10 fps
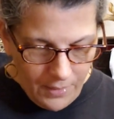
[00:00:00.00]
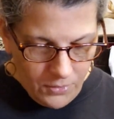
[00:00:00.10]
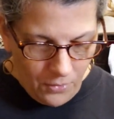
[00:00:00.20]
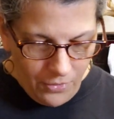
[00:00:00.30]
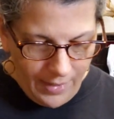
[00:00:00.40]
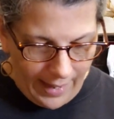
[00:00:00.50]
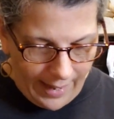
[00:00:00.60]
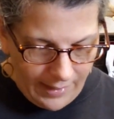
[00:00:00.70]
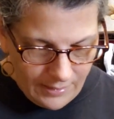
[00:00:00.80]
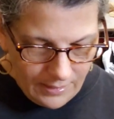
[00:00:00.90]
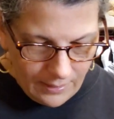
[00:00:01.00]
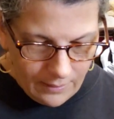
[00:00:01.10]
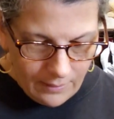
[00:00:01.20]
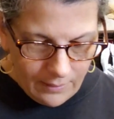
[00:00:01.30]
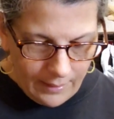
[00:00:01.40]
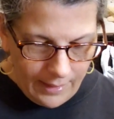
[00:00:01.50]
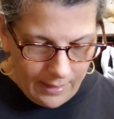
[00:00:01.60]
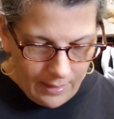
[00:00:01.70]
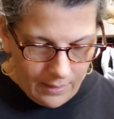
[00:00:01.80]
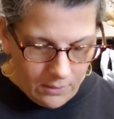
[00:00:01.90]
So that.
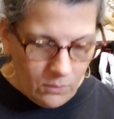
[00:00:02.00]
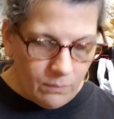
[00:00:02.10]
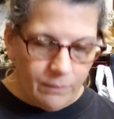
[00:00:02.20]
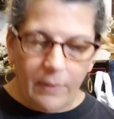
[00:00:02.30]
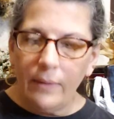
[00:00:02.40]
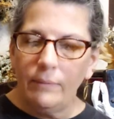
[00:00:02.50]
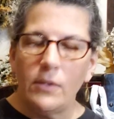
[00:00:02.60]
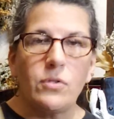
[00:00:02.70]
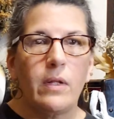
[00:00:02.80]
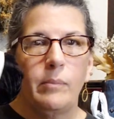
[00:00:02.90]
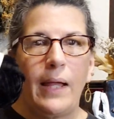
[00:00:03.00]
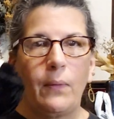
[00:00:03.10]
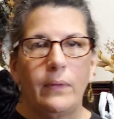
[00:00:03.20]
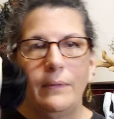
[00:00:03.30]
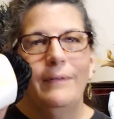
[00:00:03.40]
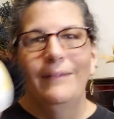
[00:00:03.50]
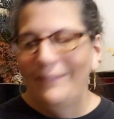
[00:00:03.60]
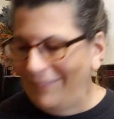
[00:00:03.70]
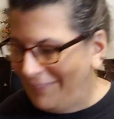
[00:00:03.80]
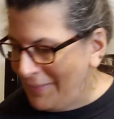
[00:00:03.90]
And oh, here's another black one.
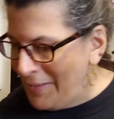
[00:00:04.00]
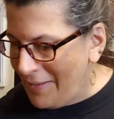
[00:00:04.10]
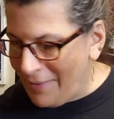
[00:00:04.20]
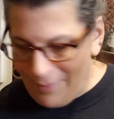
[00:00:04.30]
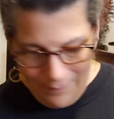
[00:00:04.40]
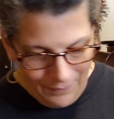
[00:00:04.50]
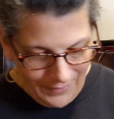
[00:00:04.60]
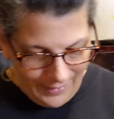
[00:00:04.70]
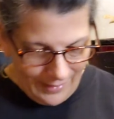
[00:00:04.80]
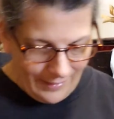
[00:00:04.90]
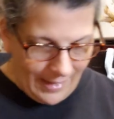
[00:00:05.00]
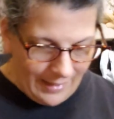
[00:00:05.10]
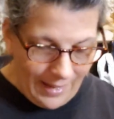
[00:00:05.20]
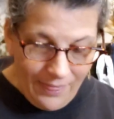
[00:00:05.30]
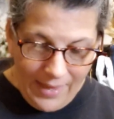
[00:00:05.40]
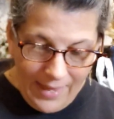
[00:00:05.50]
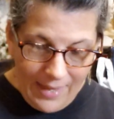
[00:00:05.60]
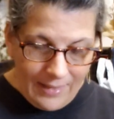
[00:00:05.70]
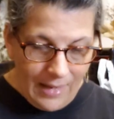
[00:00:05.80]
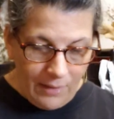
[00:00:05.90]
I got that. And
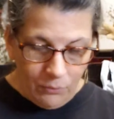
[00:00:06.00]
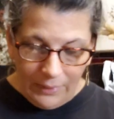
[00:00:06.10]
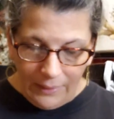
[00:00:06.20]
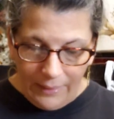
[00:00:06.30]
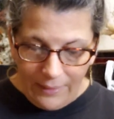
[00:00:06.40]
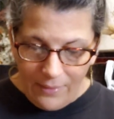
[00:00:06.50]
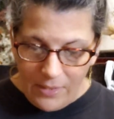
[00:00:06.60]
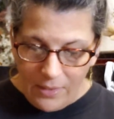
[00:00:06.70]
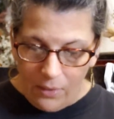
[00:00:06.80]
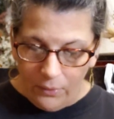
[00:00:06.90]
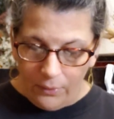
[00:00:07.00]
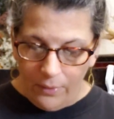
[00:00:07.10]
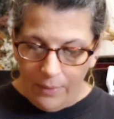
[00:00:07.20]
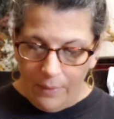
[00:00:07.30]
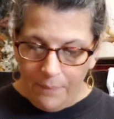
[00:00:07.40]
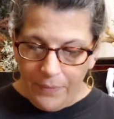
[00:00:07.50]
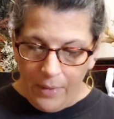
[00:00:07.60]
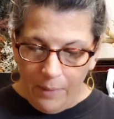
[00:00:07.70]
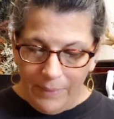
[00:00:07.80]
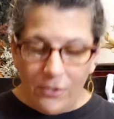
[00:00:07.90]
then I really like this color.
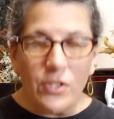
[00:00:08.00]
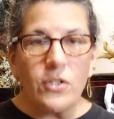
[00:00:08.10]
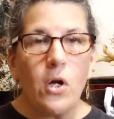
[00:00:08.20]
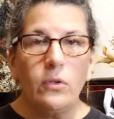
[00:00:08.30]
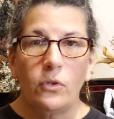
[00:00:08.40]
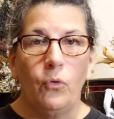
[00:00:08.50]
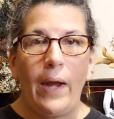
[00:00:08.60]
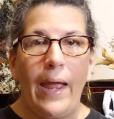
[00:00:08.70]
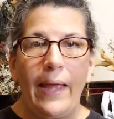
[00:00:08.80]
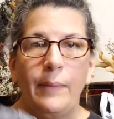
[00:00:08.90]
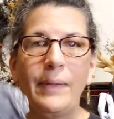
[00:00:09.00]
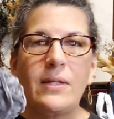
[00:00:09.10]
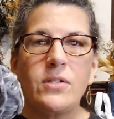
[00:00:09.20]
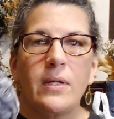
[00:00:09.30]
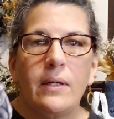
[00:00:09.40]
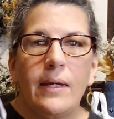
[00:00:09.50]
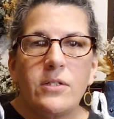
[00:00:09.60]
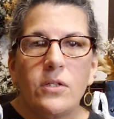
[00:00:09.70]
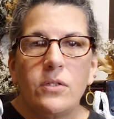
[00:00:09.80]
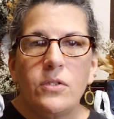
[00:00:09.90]
It's just called gray, but it's
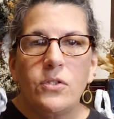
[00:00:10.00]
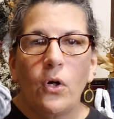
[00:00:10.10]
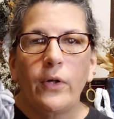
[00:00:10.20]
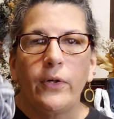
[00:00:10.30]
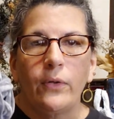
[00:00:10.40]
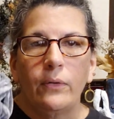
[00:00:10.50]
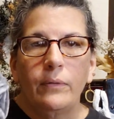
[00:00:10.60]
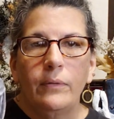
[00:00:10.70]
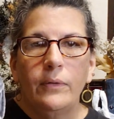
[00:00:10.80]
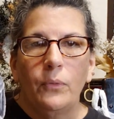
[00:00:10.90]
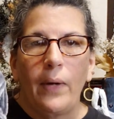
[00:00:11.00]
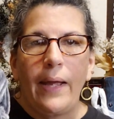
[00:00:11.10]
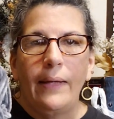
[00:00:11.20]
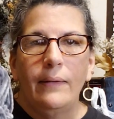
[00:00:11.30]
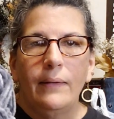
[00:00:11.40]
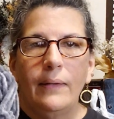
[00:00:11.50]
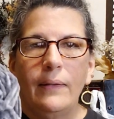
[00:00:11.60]
a darker gray.